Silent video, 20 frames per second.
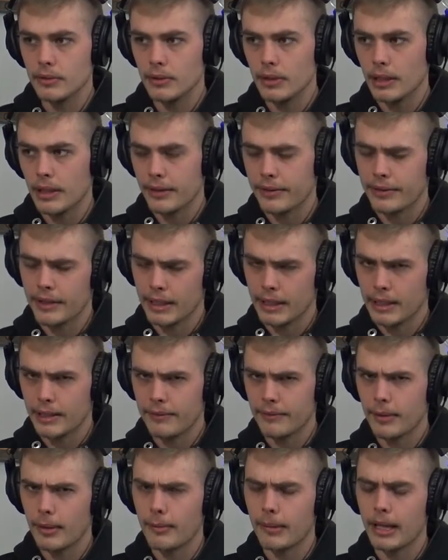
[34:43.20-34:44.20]
I think,
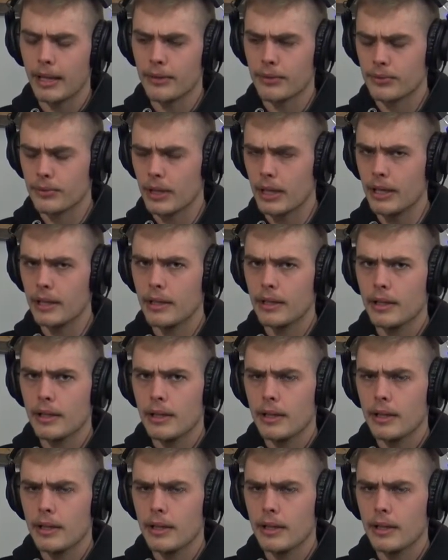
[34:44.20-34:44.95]
if my math's right,